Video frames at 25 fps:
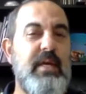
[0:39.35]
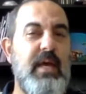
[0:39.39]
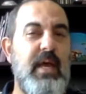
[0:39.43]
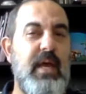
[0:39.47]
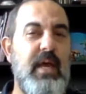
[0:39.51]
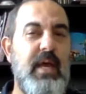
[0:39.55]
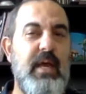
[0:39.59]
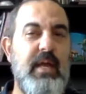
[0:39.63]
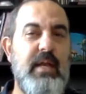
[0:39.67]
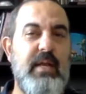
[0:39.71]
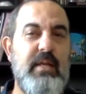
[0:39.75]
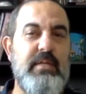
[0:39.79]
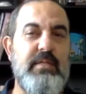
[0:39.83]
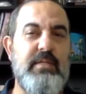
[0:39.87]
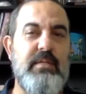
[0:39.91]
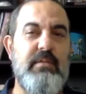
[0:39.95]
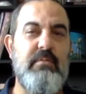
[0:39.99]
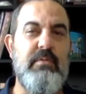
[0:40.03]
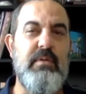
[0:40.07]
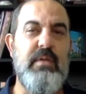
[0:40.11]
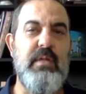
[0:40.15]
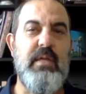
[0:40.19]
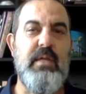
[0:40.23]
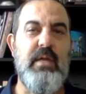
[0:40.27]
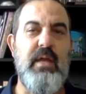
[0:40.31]
and it's a
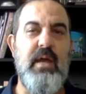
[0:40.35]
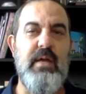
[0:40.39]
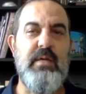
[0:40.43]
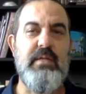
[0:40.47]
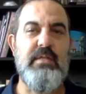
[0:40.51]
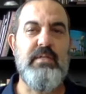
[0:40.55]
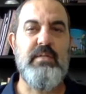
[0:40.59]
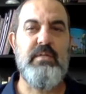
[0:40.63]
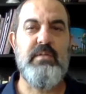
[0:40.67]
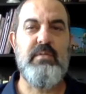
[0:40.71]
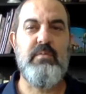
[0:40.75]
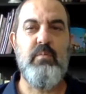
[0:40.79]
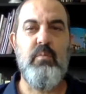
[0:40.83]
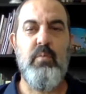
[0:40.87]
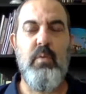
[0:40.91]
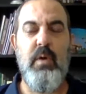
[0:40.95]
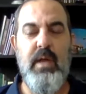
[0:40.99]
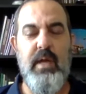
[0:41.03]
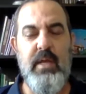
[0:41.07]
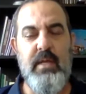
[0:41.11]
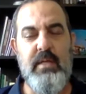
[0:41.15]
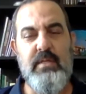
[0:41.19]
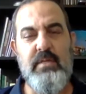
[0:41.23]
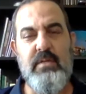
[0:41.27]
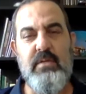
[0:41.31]
really nice
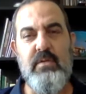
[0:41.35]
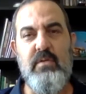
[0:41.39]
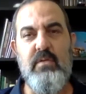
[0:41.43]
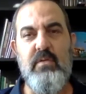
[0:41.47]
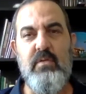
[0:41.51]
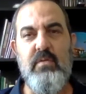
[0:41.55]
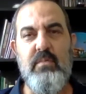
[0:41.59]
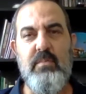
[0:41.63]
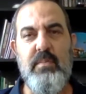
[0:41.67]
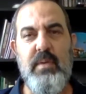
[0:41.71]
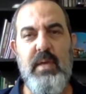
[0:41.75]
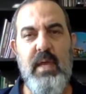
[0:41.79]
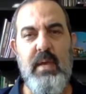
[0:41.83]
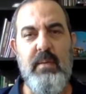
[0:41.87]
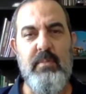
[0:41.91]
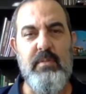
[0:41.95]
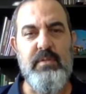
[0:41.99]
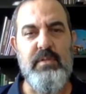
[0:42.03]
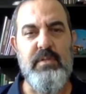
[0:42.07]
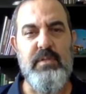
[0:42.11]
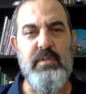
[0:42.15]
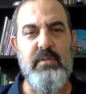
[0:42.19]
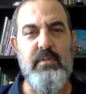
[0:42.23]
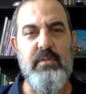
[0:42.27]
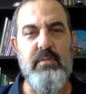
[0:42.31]
way to be able
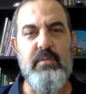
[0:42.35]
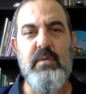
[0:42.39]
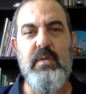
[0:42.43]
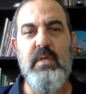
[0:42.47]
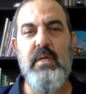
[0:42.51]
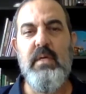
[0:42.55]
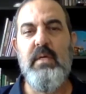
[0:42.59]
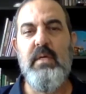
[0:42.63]
to